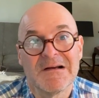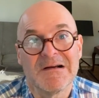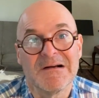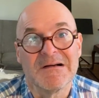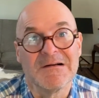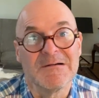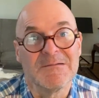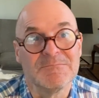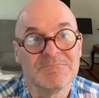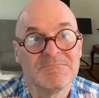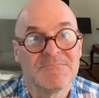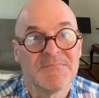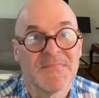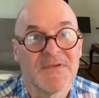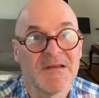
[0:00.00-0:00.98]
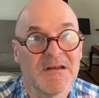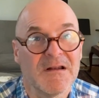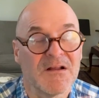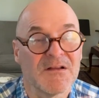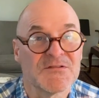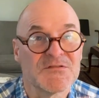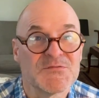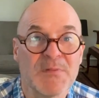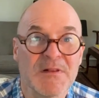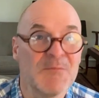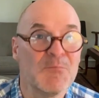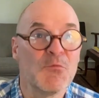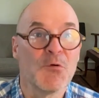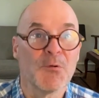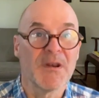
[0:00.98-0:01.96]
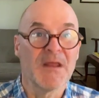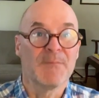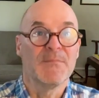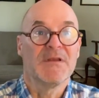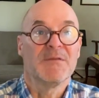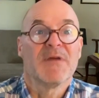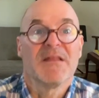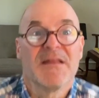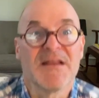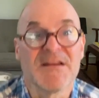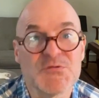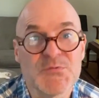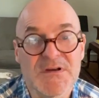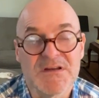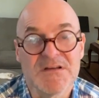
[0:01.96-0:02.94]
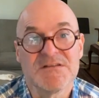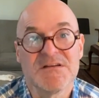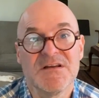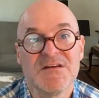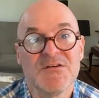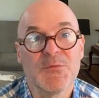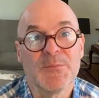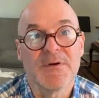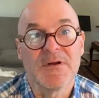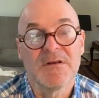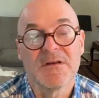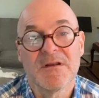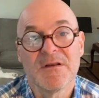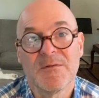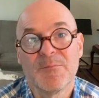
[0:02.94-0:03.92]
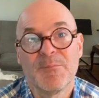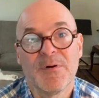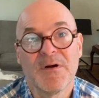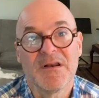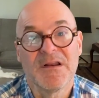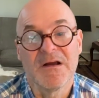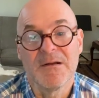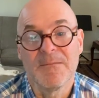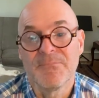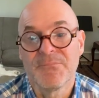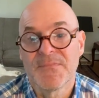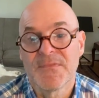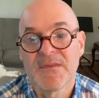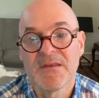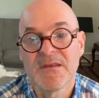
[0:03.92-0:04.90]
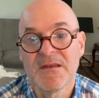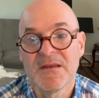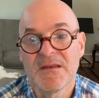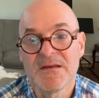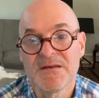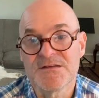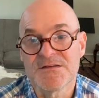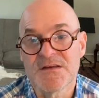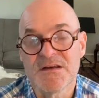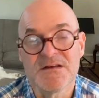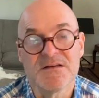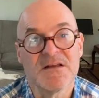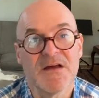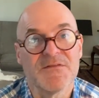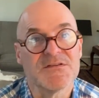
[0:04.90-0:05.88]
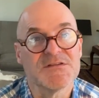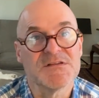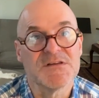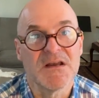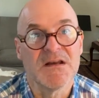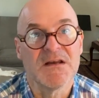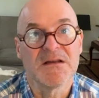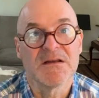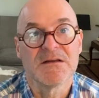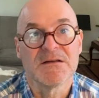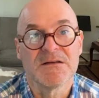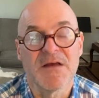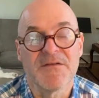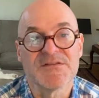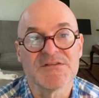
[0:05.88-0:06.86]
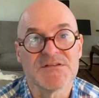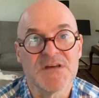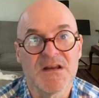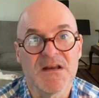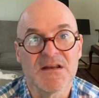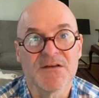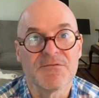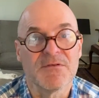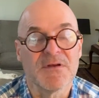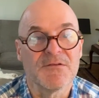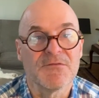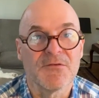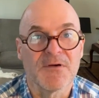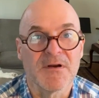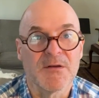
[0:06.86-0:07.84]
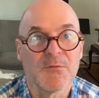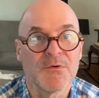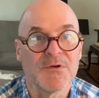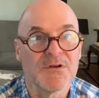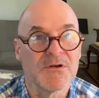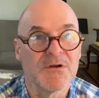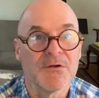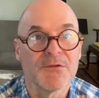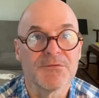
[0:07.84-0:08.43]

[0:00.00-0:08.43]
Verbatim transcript: For sure. And I'll explain more what I mean by that as we continue, but mm-hmm. It is a devastating, devastating event for anyone to go